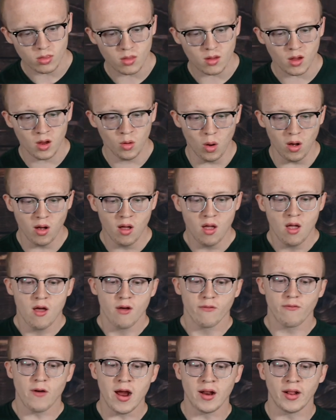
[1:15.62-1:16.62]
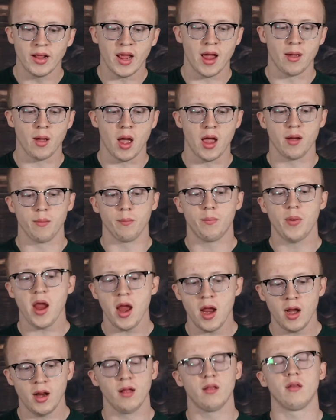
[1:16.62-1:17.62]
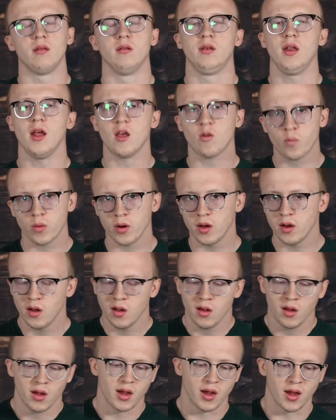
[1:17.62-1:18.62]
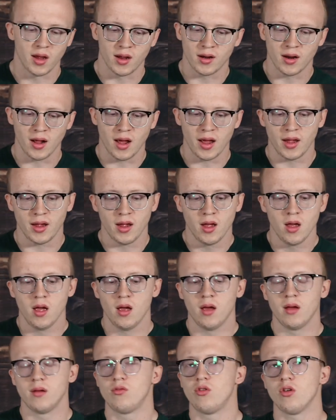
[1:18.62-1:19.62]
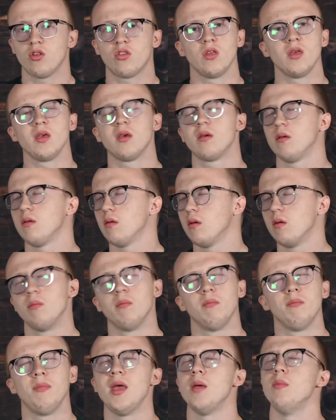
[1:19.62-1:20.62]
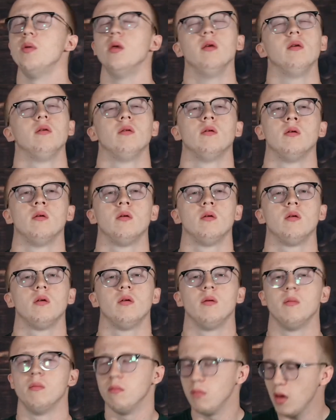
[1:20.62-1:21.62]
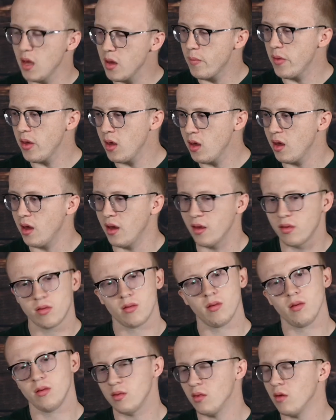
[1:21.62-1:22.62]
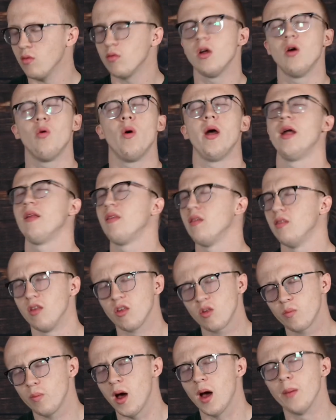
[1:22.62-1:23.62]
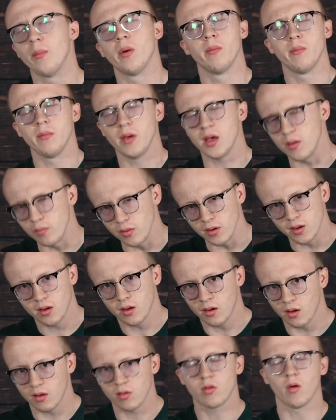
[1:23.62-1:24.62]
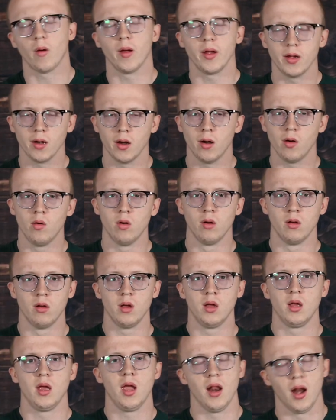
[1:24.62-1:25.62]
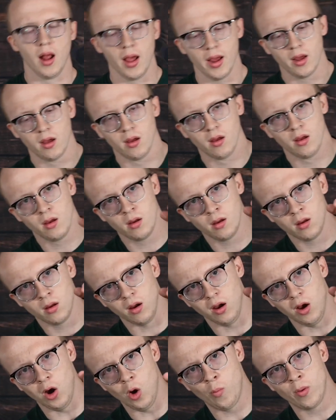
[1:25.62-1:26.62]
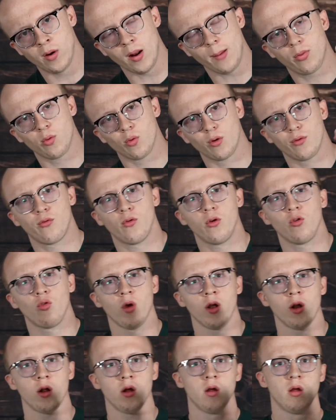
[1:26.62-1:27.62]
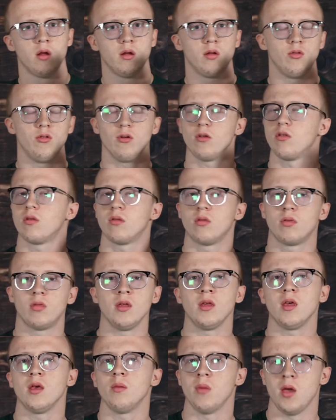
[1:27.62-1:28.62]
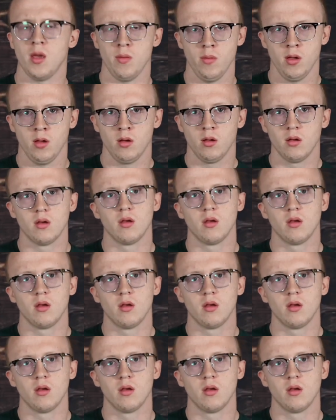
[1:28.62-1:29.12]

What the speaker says: And well, finally, I am panicked and desperate, and I just think, maybe there's no way it's in this spot, but maybe. And so I go, and I open up the refrigerator, just thinking maybe,